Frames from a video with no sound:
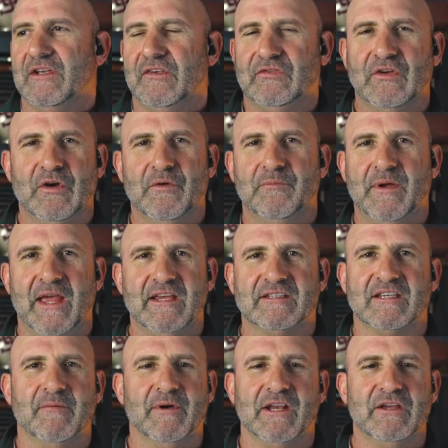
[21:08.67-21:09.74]
So yep. pay yep.
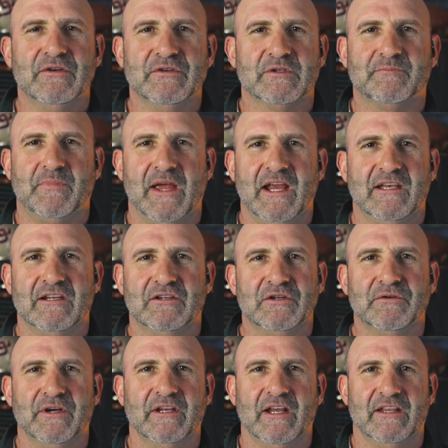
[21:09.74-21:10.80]
somebody who's paid to
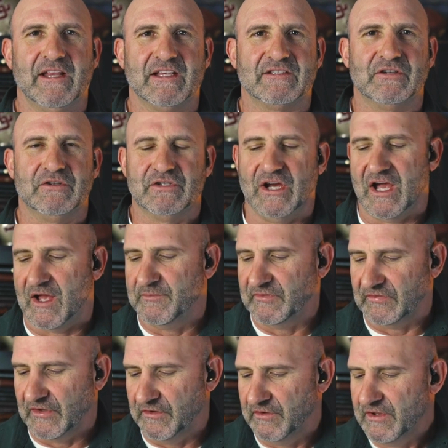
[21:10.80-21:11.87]
do it, and that's their job.
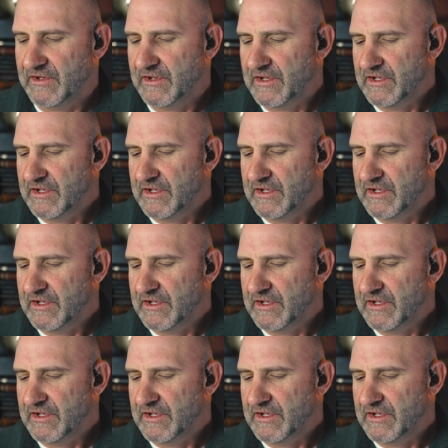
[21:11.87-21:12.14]
So yep.